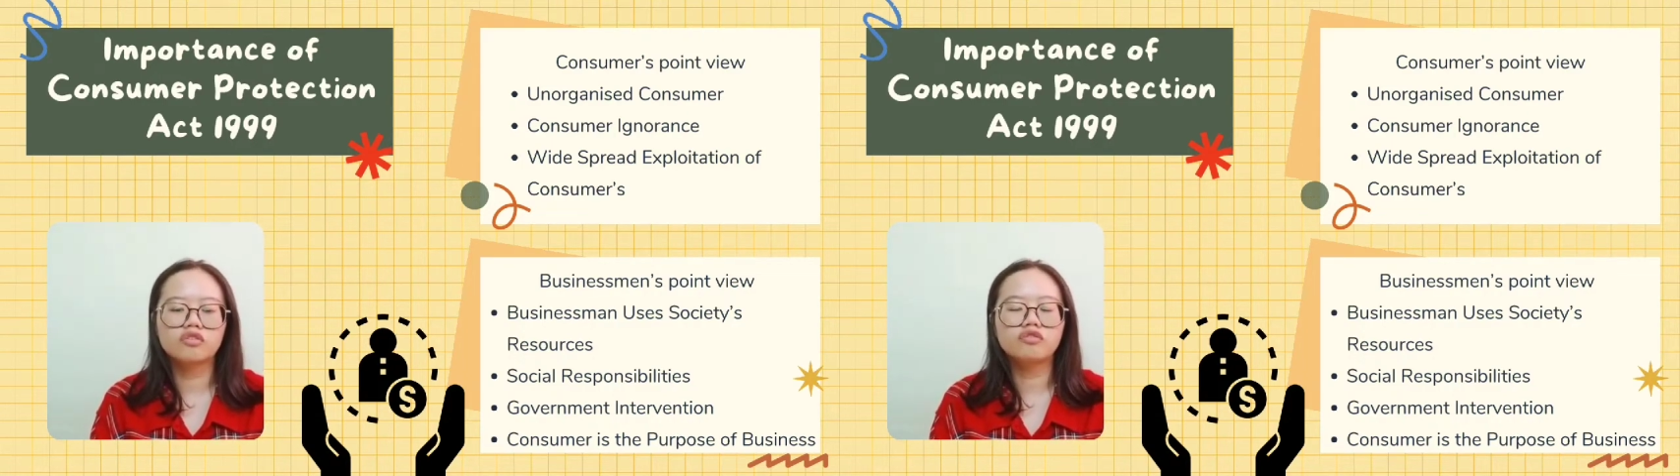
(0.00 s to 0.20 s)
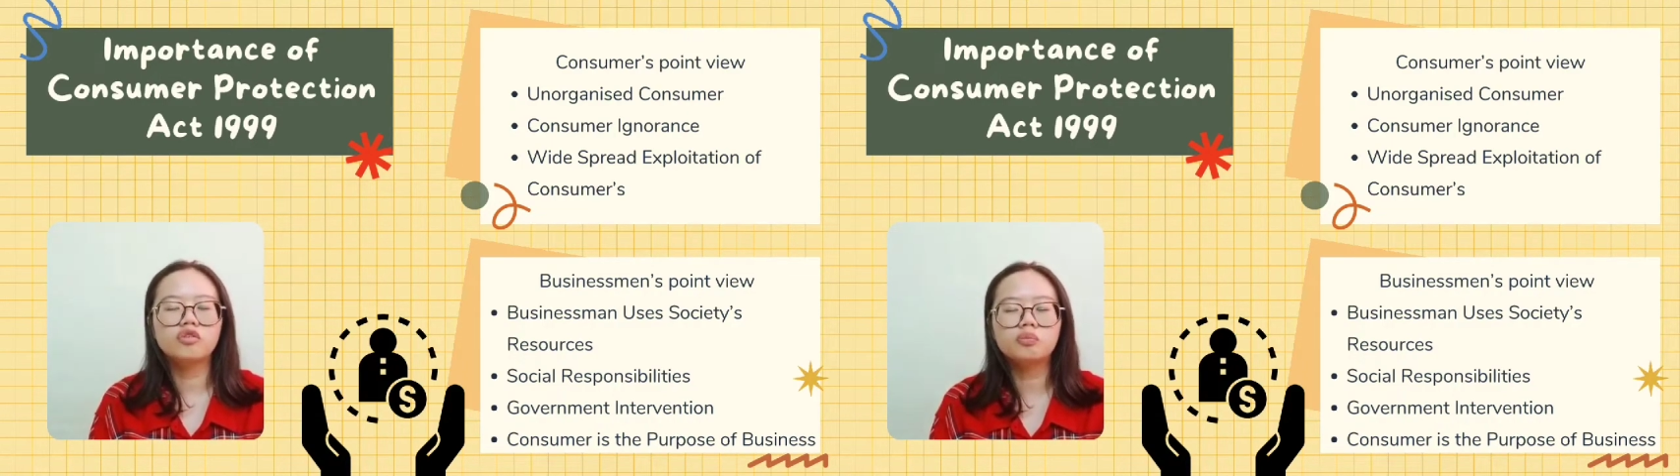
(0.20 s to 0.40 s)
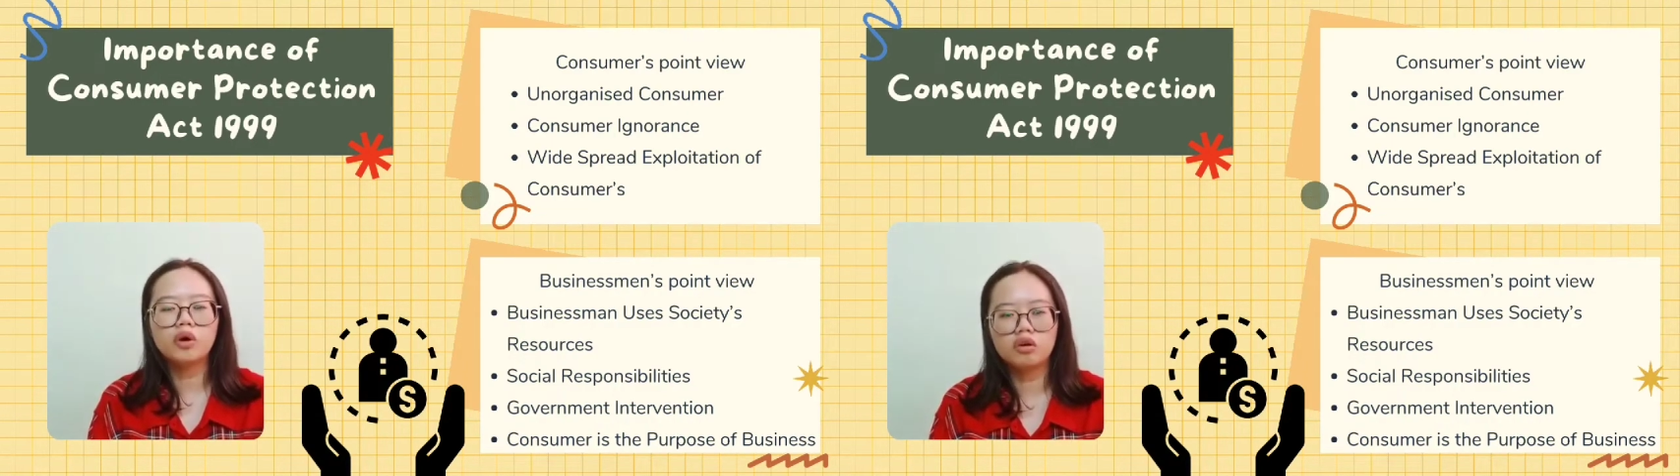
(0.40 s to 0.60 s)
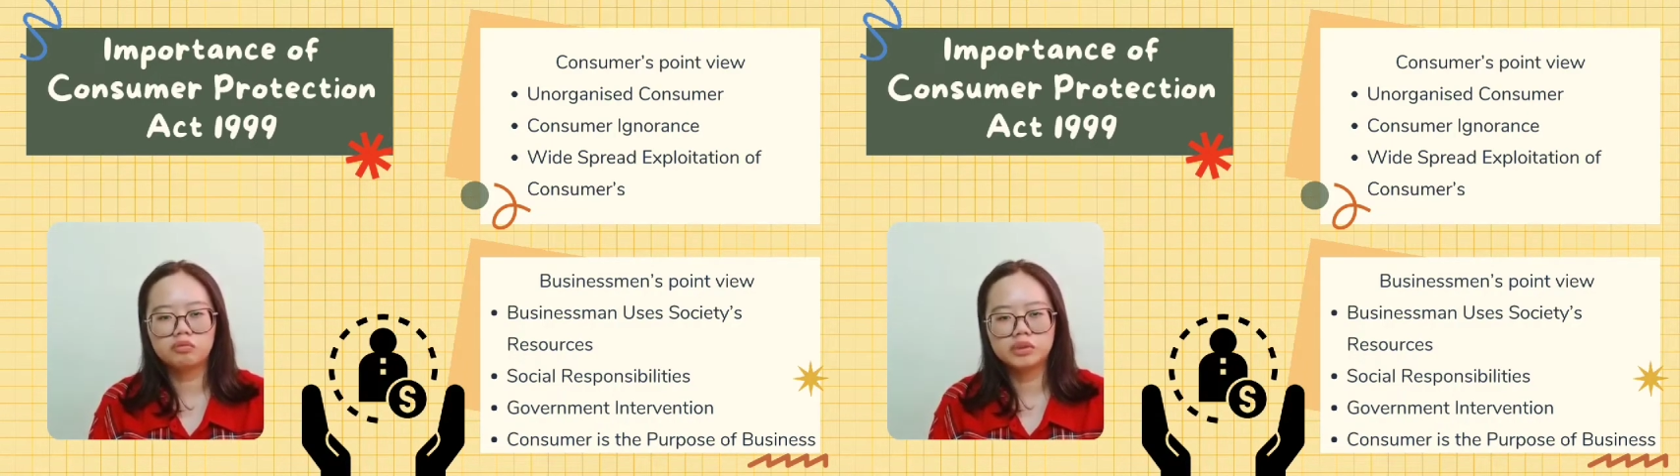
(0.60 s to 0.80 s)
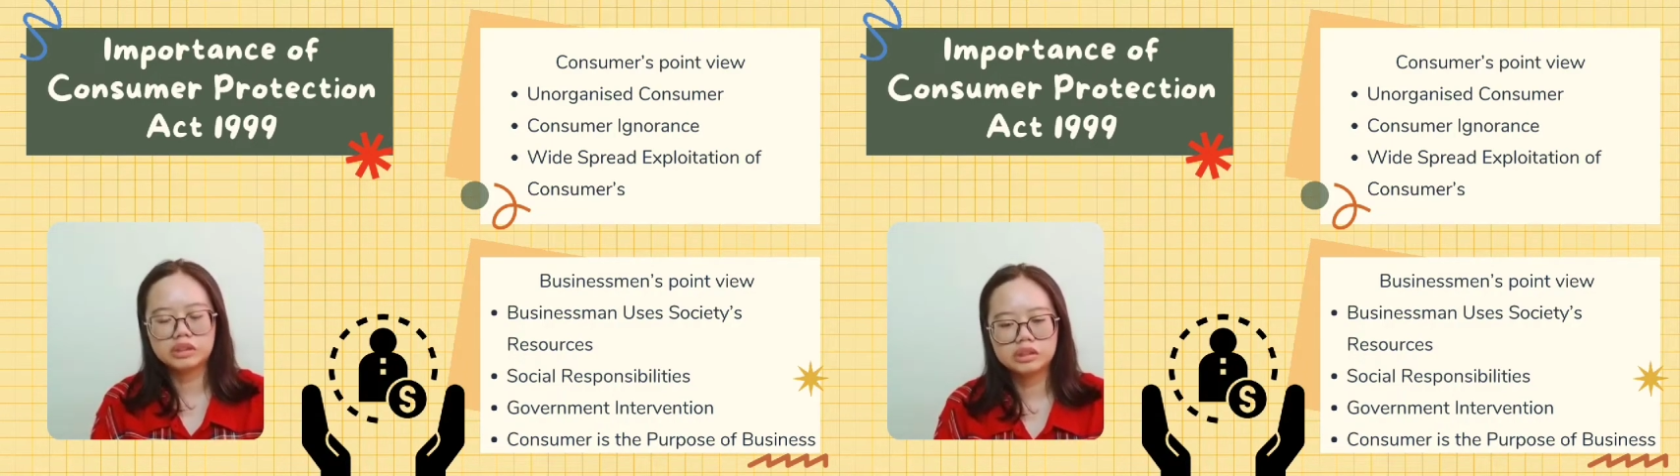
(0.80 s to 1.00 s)
viewpoint of
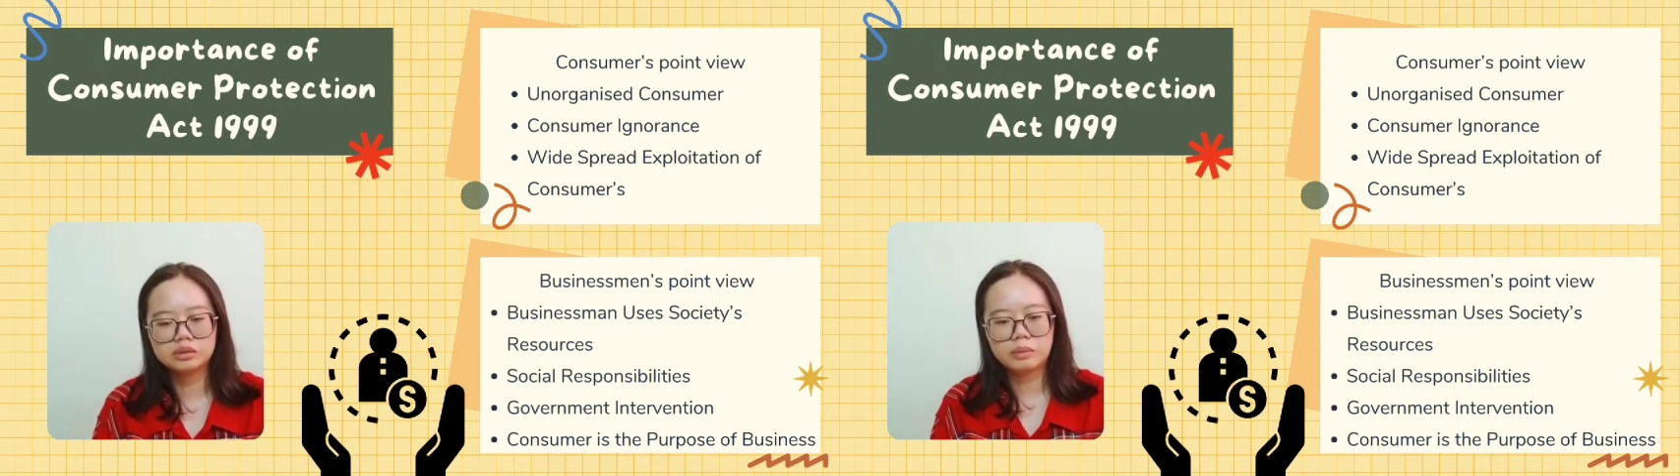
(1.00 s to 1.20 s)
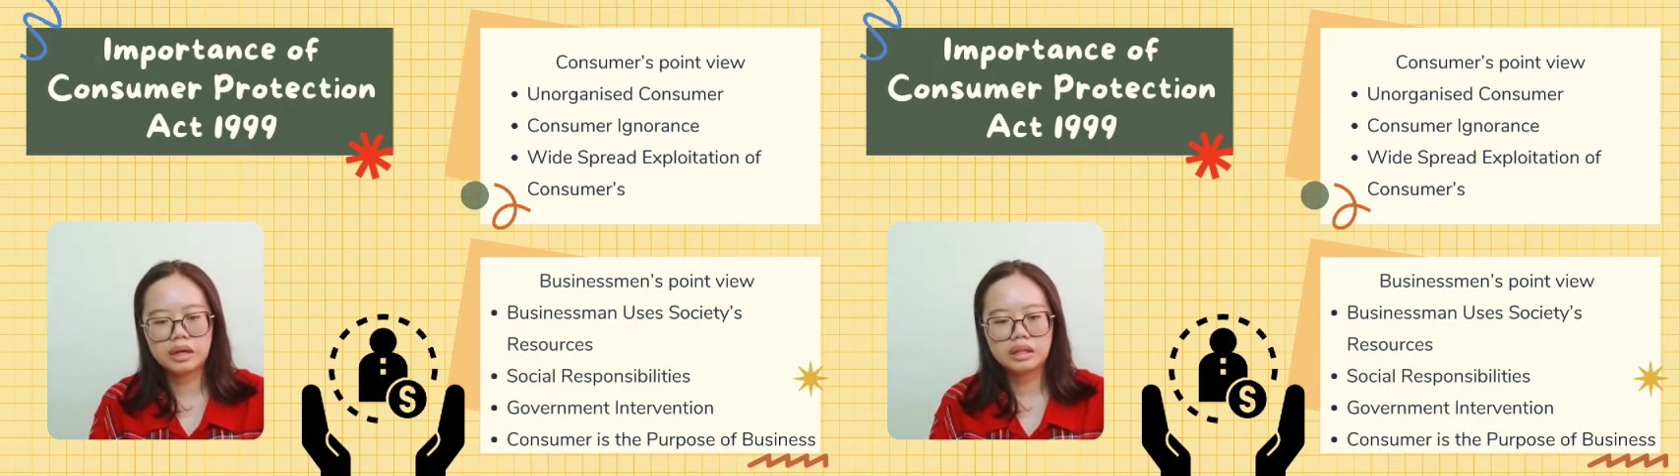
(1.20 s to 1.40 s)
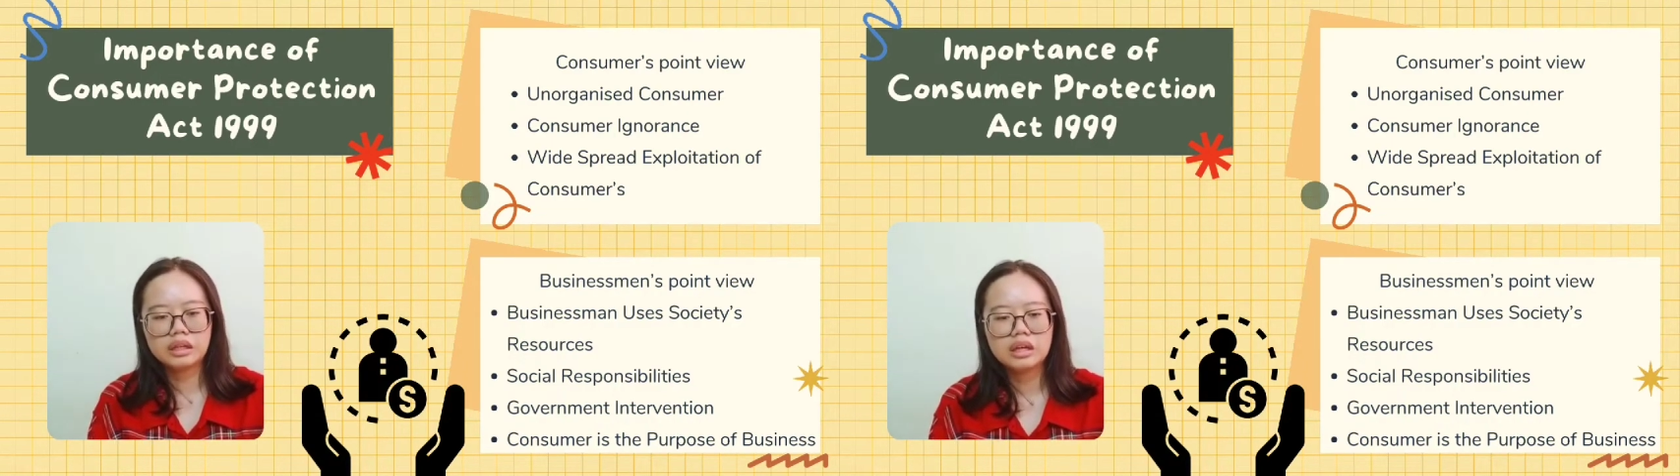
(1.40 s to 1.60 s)
businessmen,